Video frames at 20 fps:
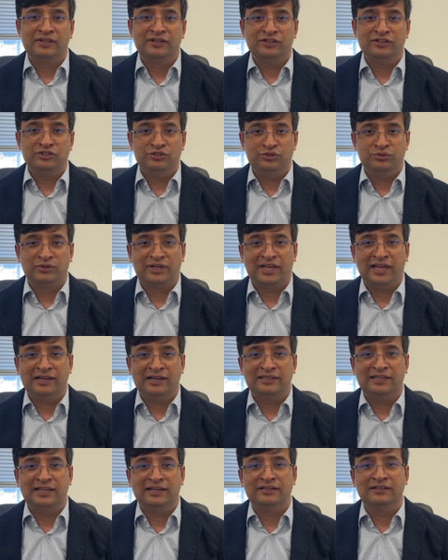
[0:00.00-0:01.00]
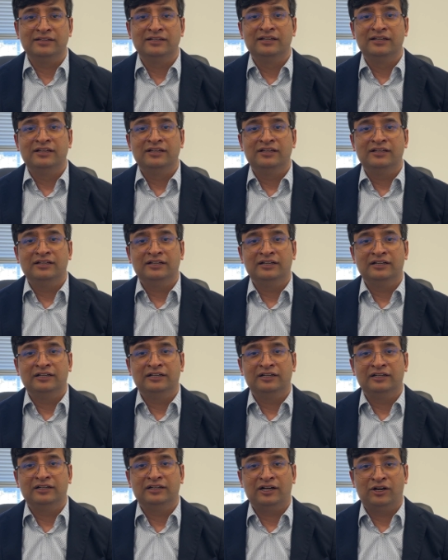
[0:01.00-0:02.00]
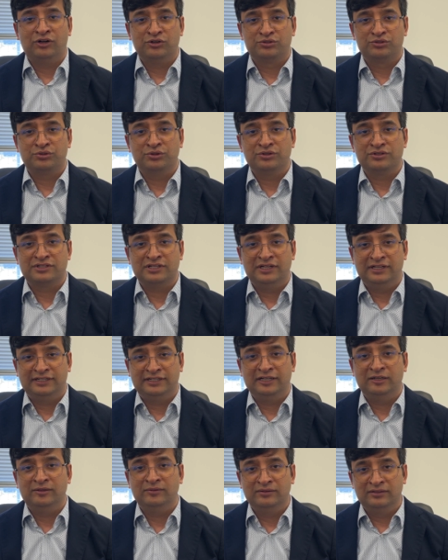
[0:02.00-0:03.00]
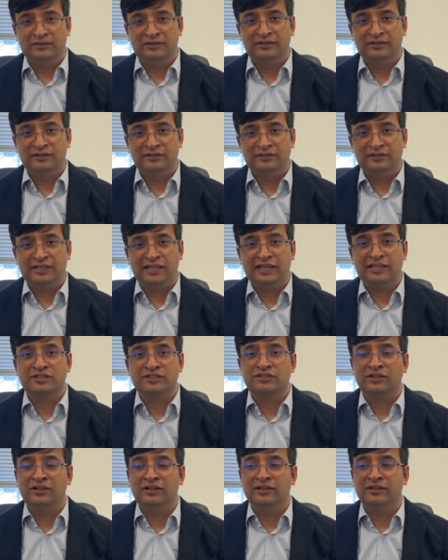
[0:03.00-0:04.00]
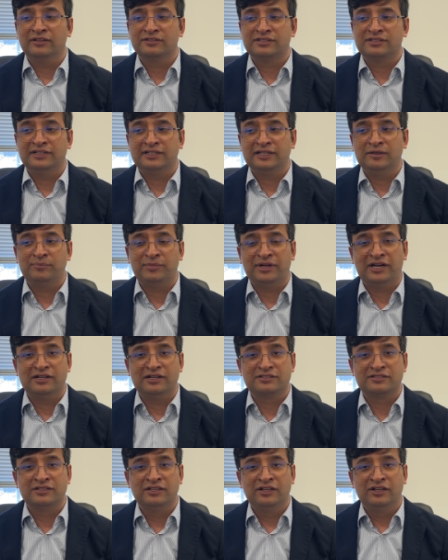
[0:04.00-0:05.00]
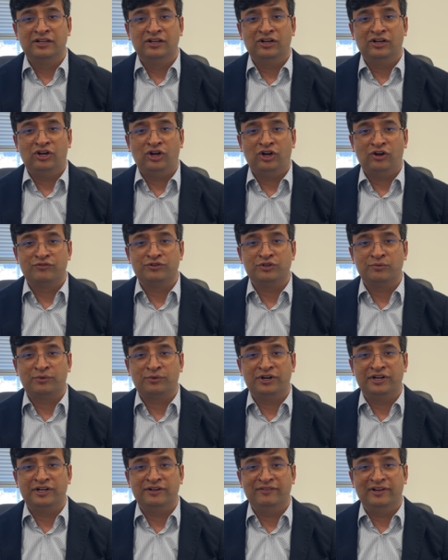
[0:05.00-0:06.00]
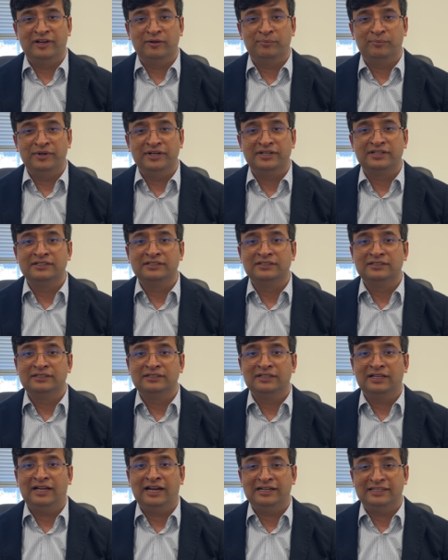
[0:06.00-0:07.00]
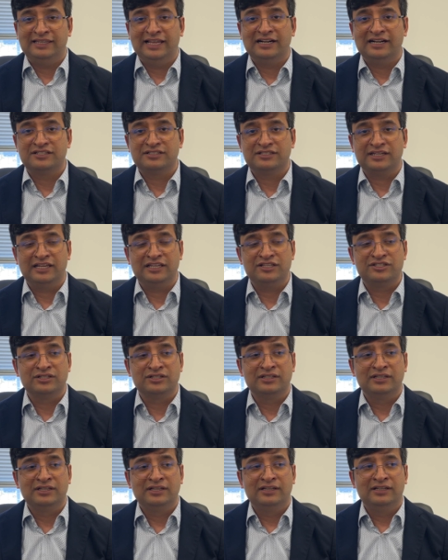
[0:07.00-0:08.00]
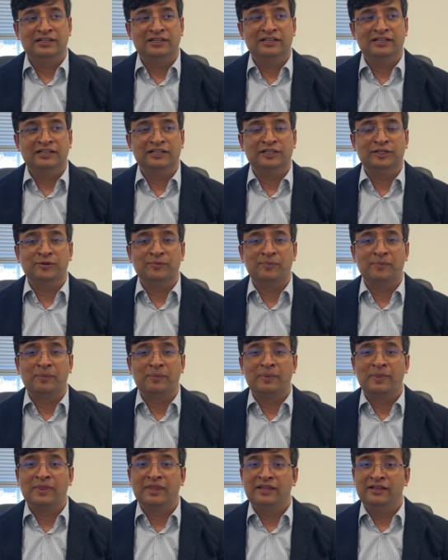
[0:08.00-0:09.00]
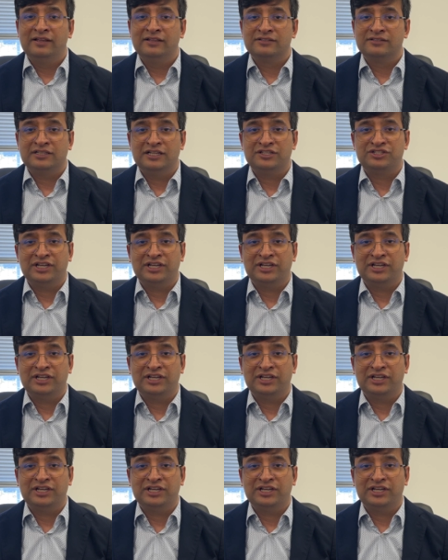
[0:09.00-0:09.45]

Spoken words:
you can then outsource certain things, certain parts of your product development at that stage, such